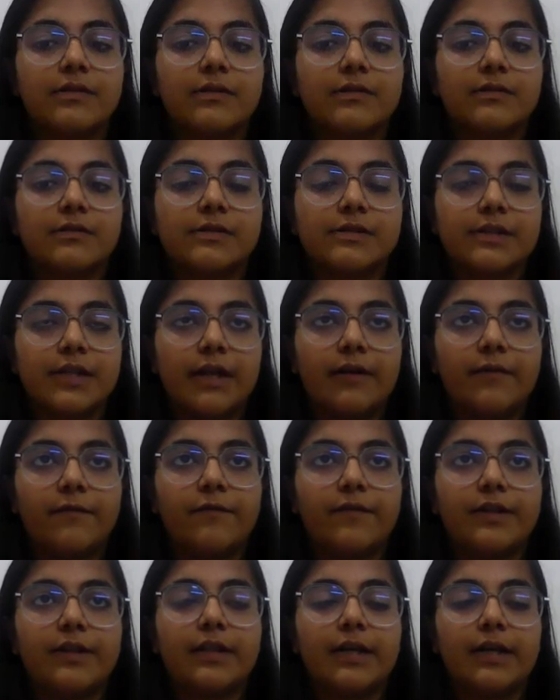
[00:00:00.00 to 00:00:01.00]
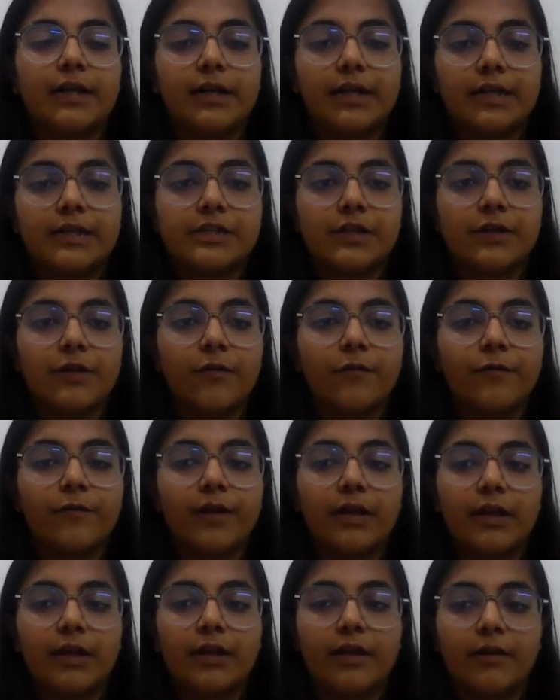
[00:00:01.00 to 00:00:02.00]
Z with intention of
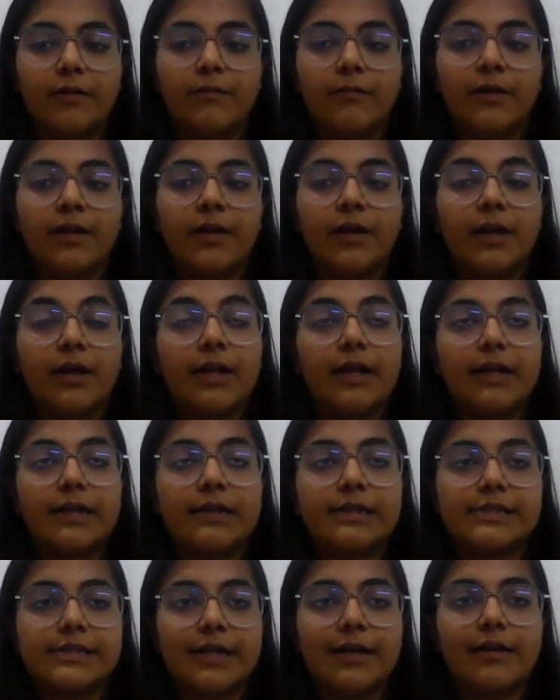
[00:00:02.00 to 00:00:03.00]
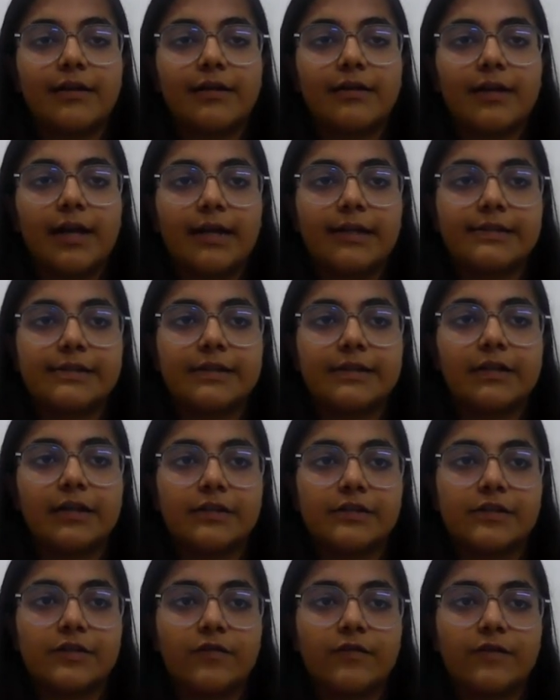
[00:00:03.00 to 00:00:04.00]
killing him and Z dies in
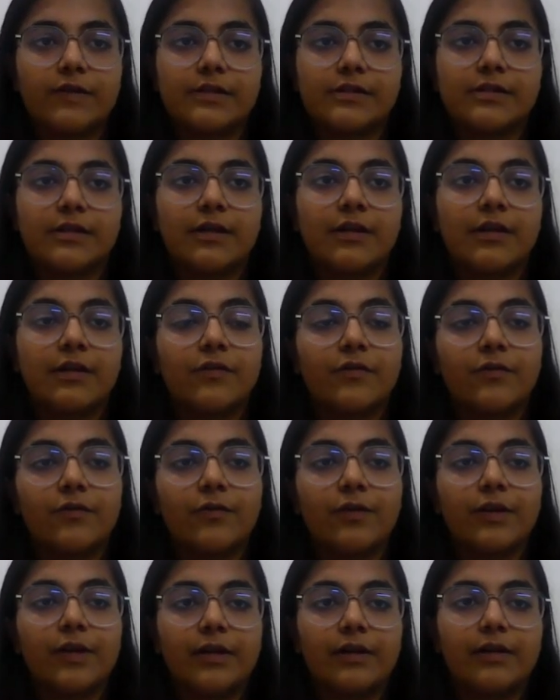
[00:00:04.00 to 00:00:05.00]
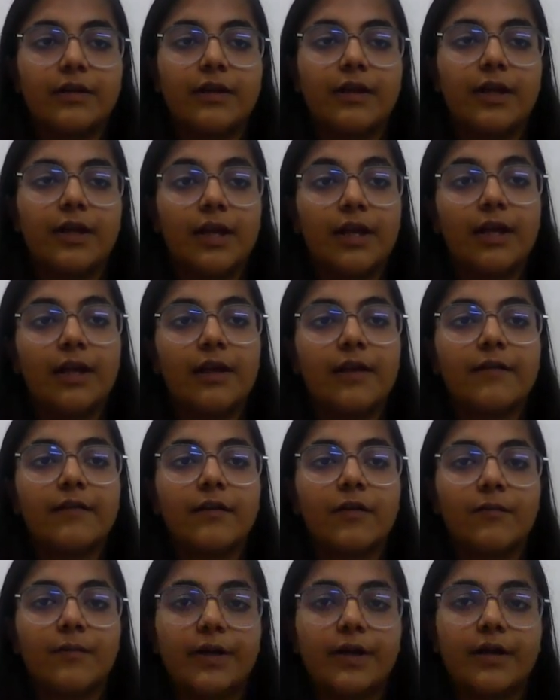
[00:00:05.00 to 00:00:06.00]
consequence. So here A has
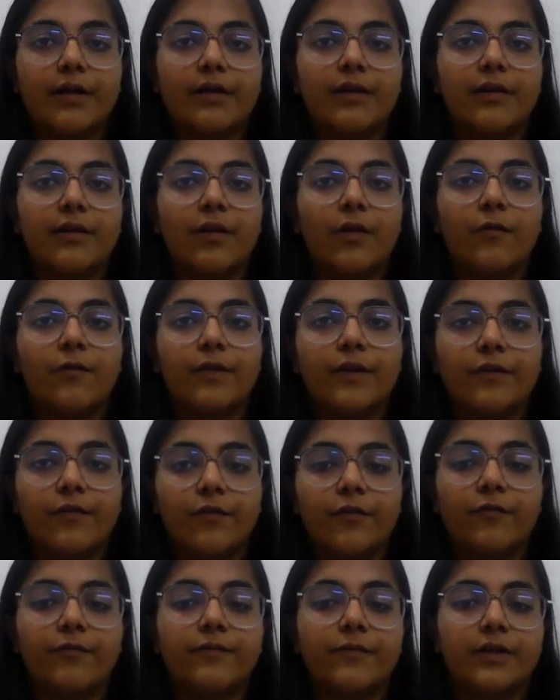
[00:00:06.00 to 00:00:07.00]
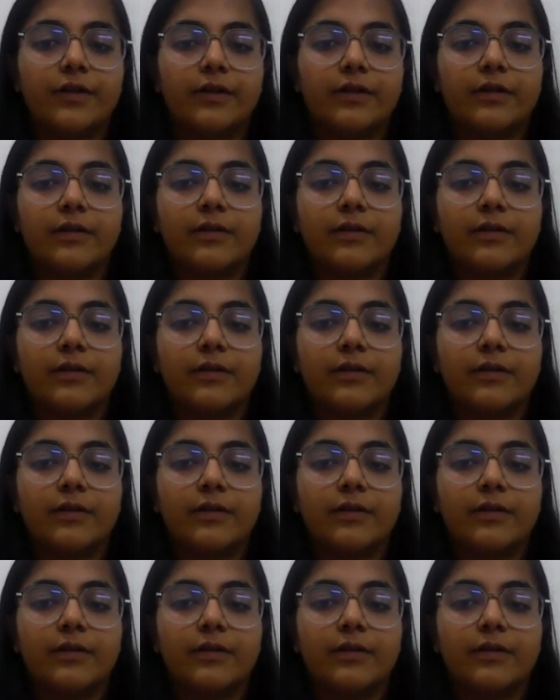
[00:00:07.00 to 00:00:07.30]
committed the offence of murder.